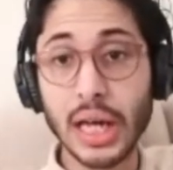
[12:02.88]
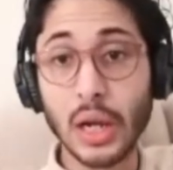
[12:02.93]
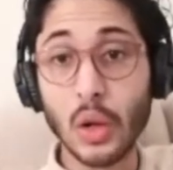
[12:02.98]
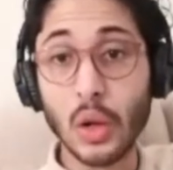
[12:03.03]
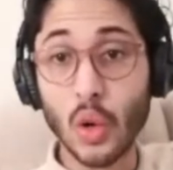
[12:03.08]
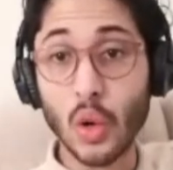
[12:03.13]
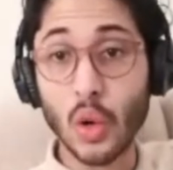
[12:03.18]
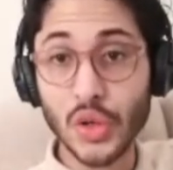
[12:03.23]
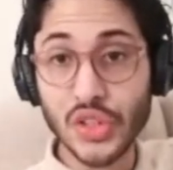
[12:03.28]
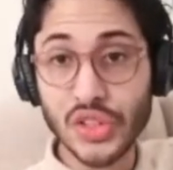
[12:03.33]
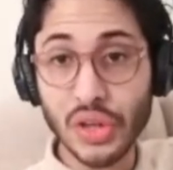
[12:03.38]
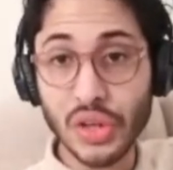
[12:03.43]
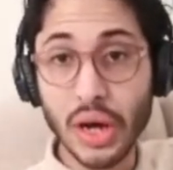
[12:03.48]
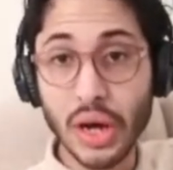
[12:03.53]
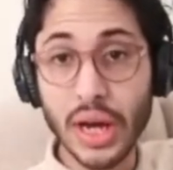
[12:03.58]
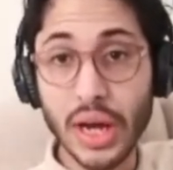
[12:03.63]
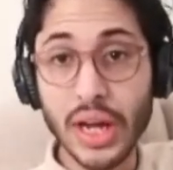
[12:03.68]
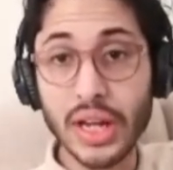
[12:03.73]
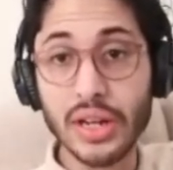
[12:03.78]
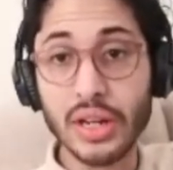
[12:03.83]

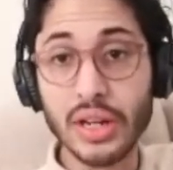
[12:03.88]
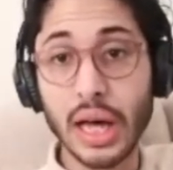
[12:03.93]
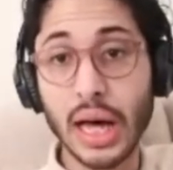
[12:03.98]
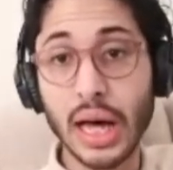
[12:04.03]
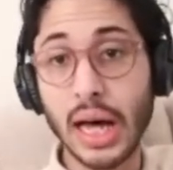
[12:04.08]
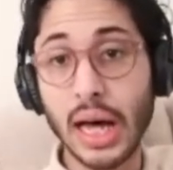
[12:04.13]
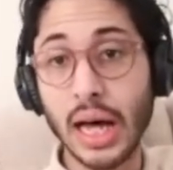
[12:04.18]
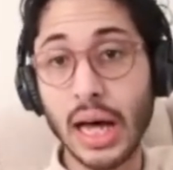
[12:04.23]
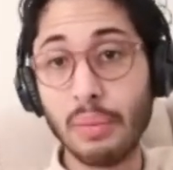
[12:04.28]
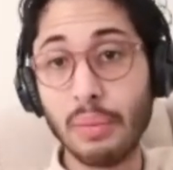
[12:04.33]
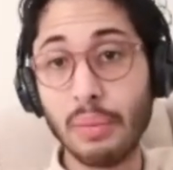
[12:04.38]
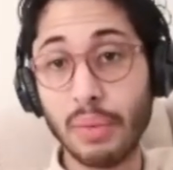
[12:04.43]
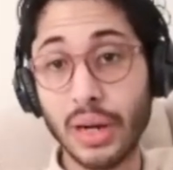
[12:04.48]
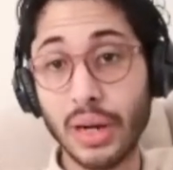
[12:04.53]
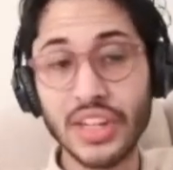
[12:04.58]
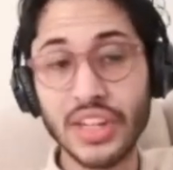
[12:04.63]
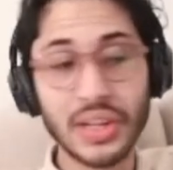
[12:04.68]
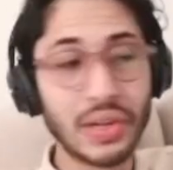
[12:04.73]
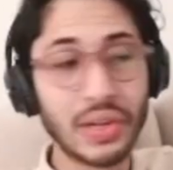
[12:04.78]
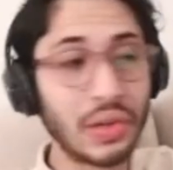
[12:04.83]
alongside
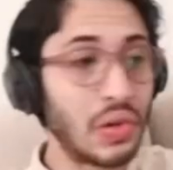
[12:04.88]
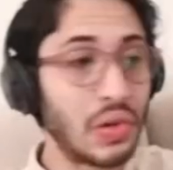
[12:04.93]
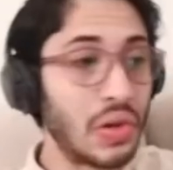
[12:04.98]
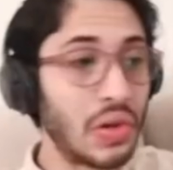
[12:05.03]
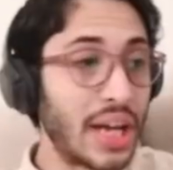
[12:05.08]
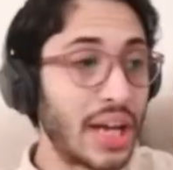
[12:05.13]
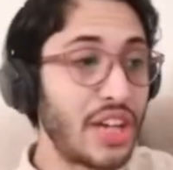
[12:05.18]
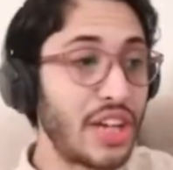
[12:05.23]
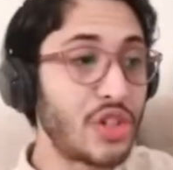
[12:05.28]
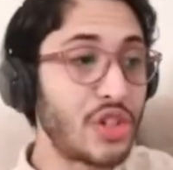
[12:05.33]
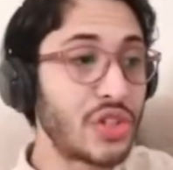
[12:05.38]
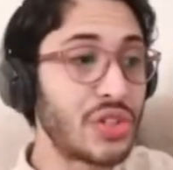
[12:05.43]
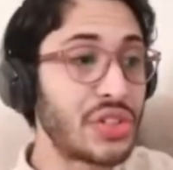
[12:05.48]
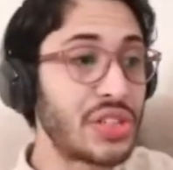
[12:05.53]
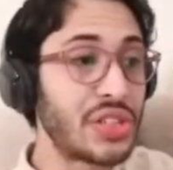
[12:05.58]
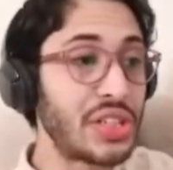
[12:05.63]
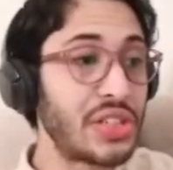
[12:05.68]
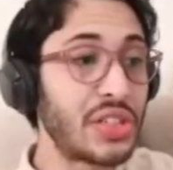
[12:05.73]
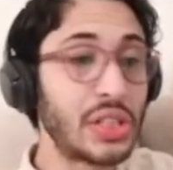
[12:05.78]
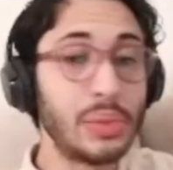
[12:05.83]
political
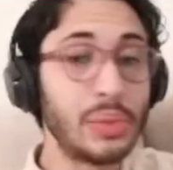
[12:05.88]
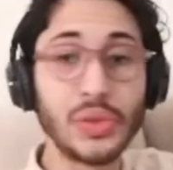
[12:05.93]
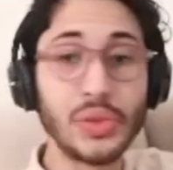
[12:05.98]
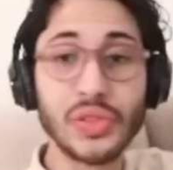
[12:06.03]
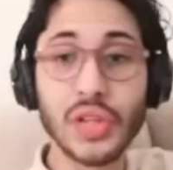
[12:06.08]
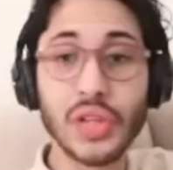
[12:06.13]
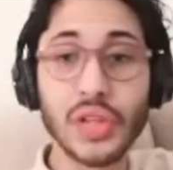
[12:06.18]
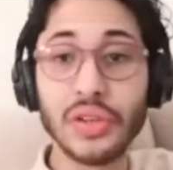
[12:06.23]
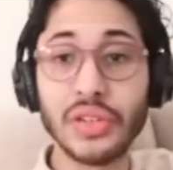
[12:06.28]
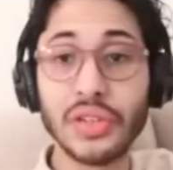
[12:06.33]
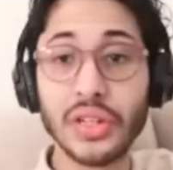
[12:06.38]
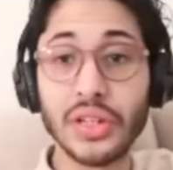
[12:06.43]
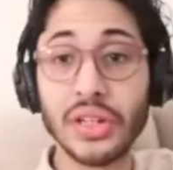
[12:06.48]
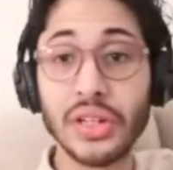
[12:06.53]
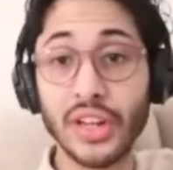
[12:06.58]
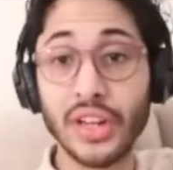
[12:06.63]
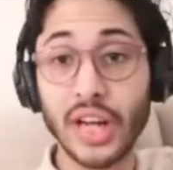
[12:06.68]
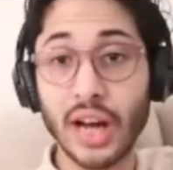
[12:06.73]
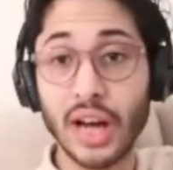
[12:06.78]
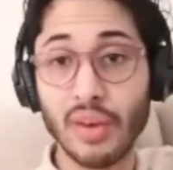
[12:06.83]
agencies represented in
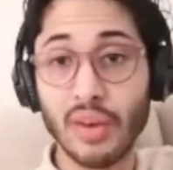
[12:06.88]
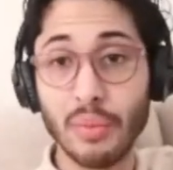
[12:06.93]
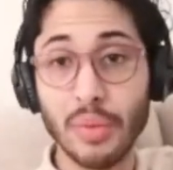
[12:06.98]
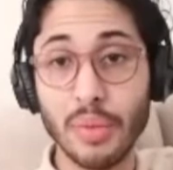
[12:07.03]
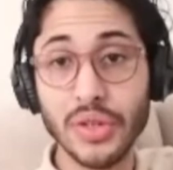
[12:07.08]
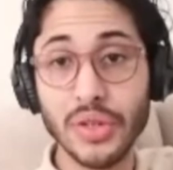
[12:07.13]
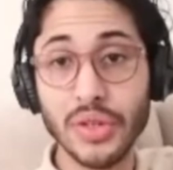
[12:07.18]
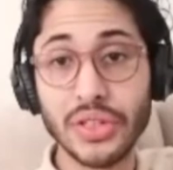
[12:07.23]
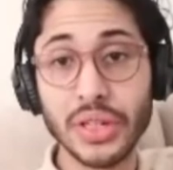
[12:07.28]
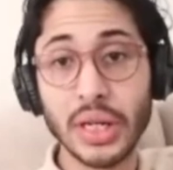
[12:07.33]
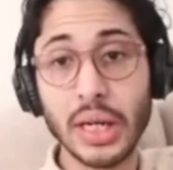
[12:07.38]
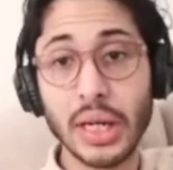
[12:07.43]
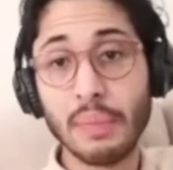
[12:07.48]
the government.